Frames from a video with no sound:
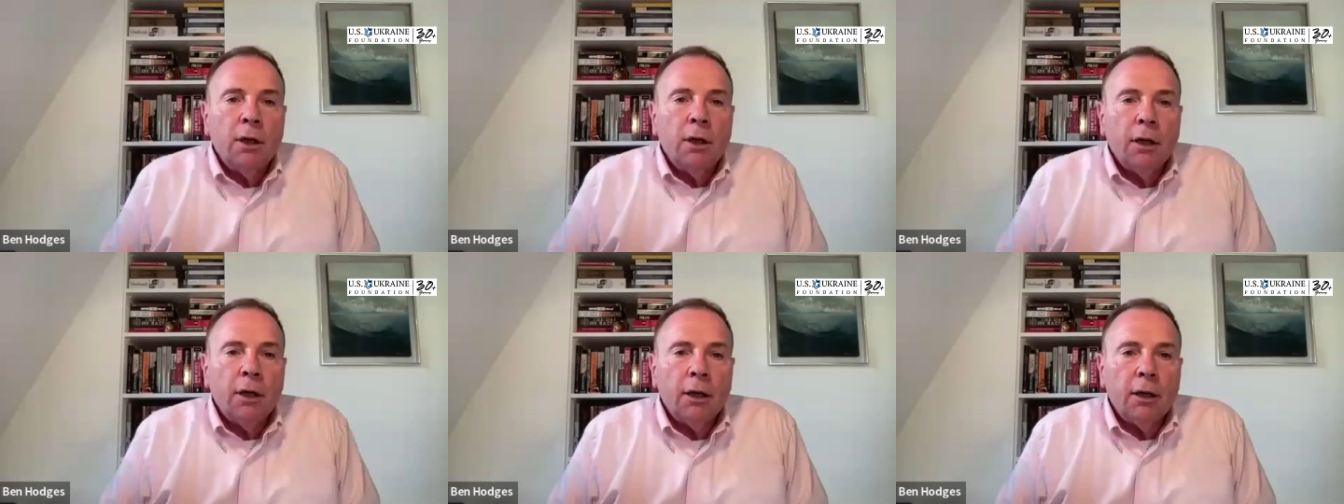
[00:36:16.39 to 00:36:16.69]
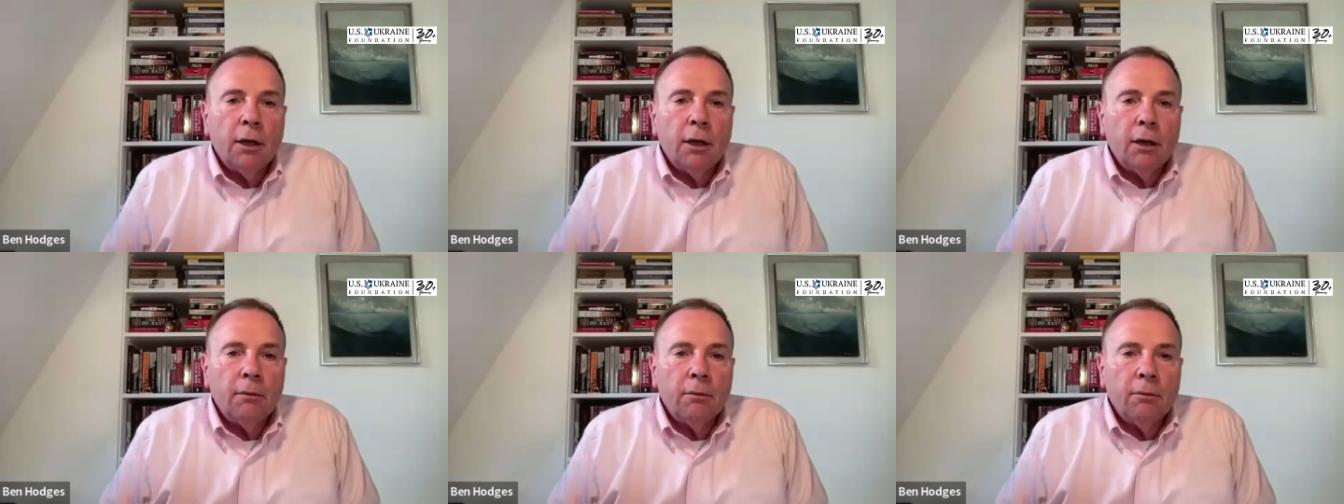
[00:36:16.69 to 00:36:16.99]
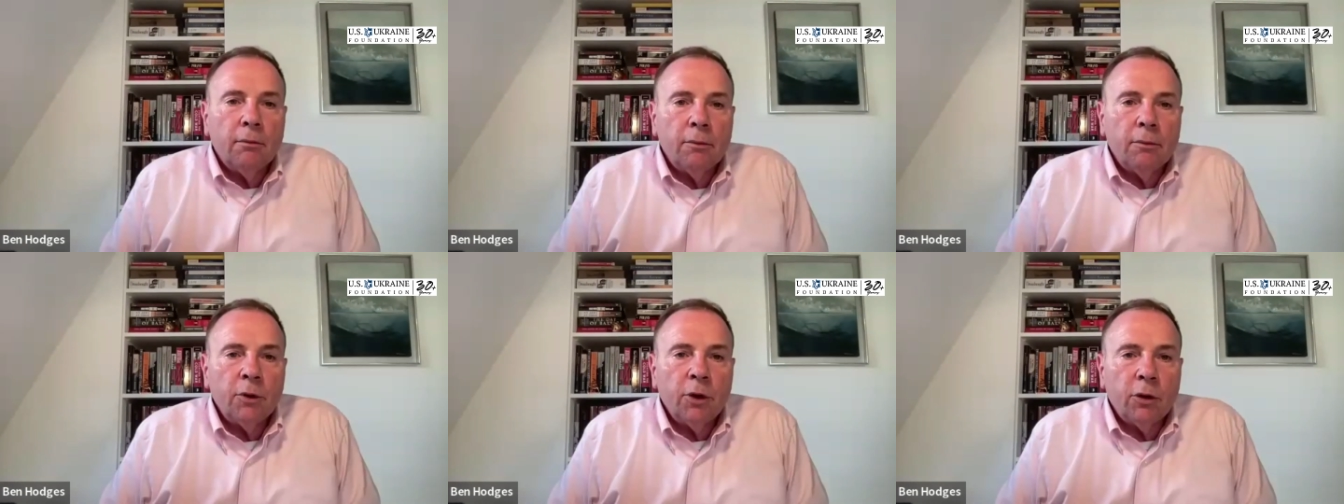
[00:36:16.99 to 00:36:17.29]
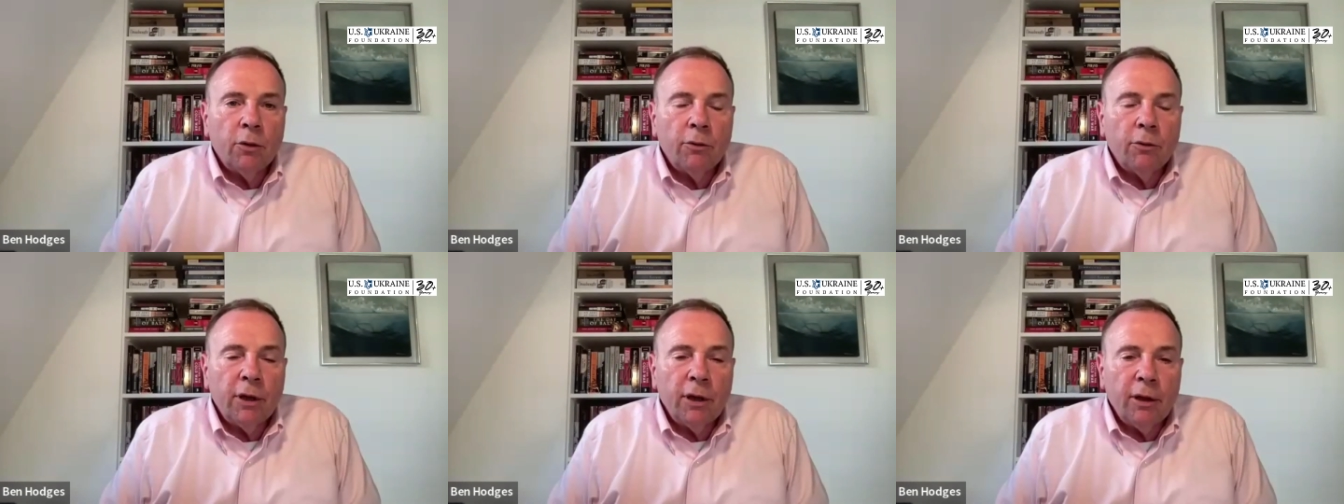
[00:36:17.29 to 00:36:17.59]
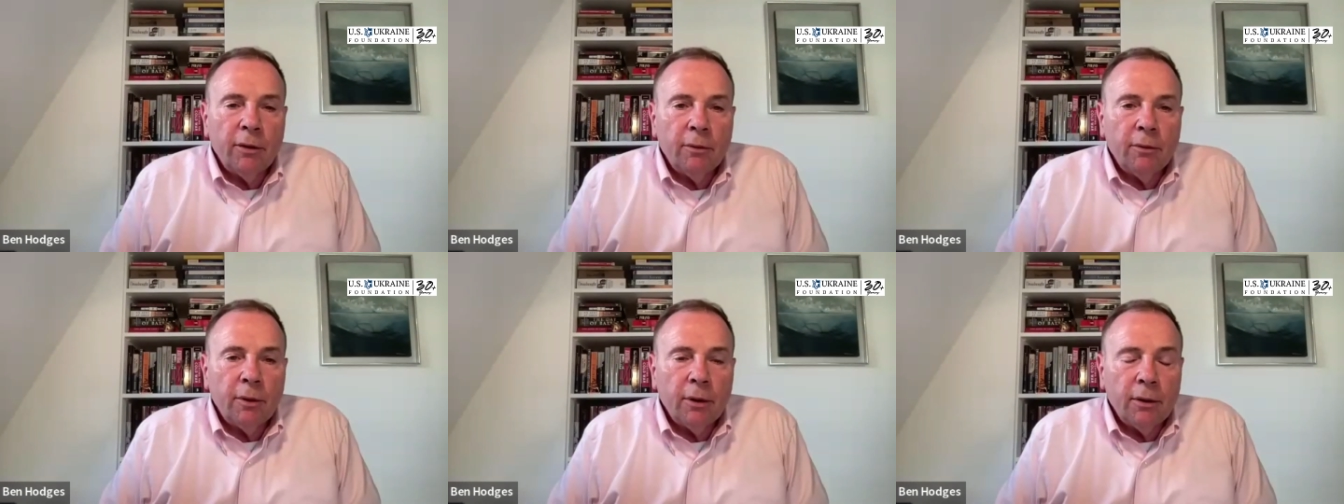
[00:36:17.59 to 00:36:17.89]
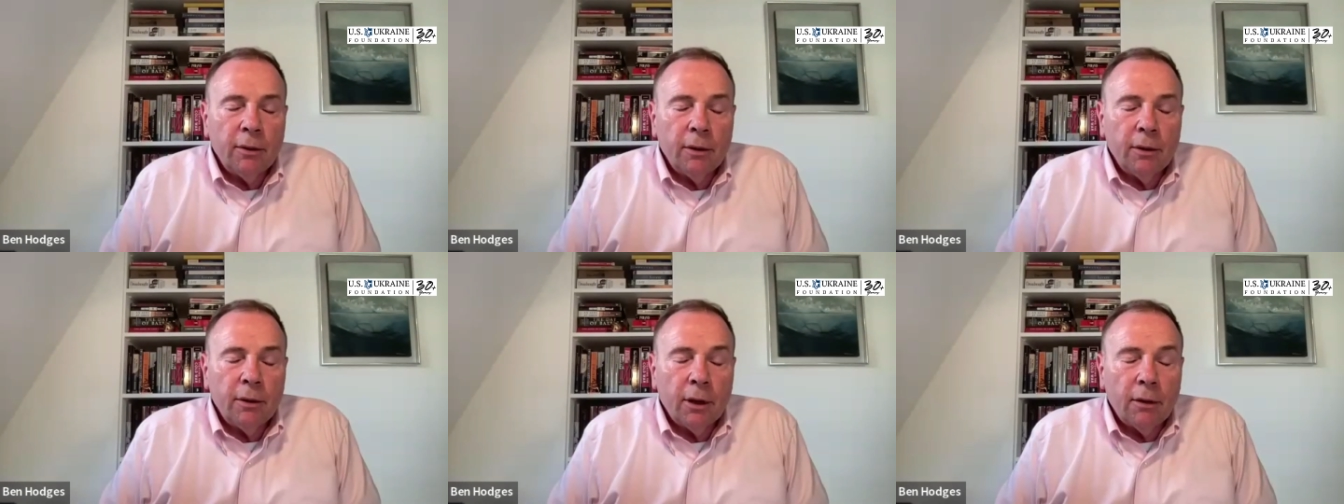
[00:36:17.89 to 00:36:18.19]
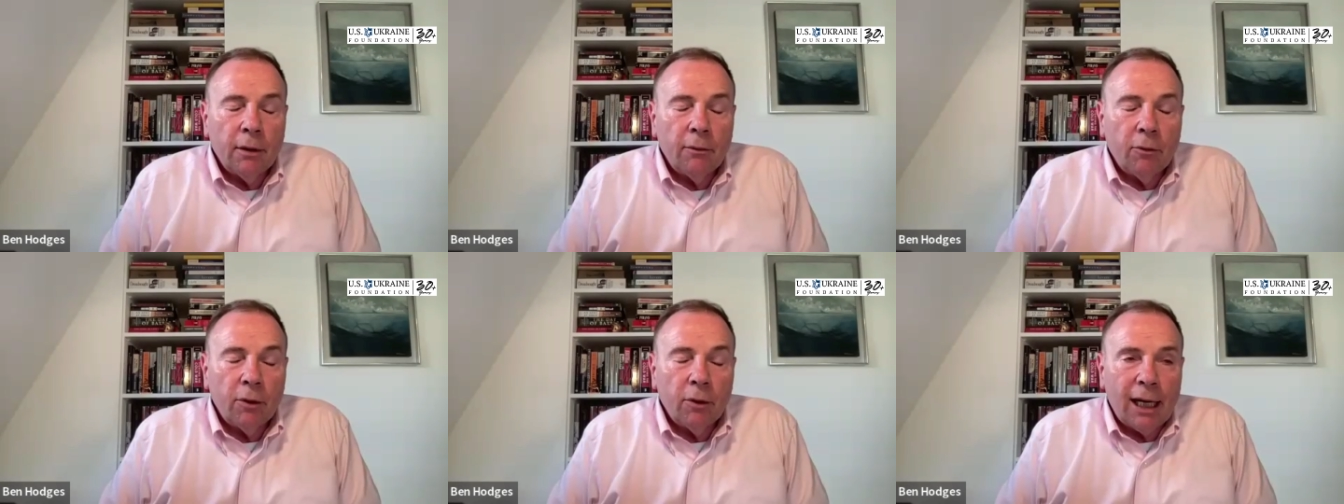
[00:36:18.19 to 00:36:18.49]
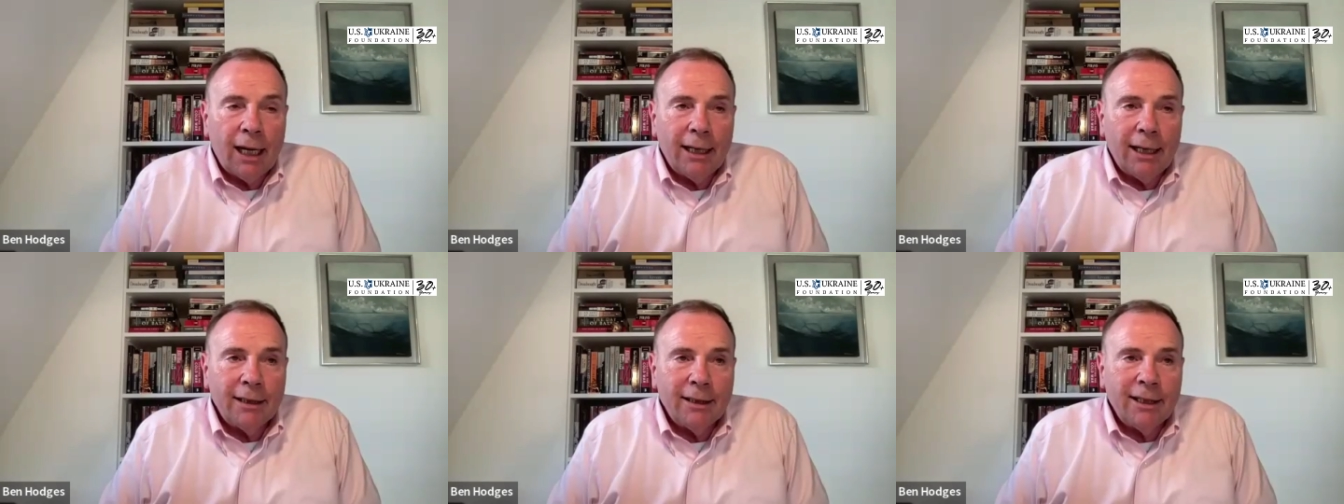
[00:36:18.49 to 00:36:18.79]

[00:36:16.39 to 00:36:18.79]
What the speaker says: What I